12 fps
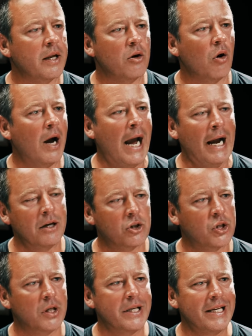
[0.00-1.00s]
they're not
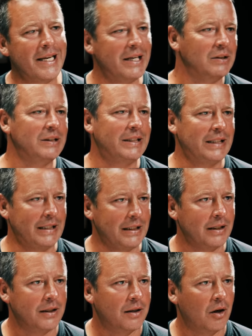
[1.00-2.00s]
actually guilty.
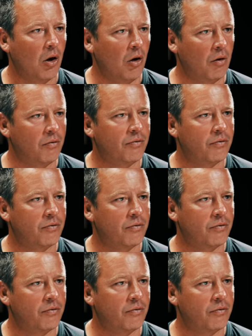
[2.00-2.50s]
They're not guilty of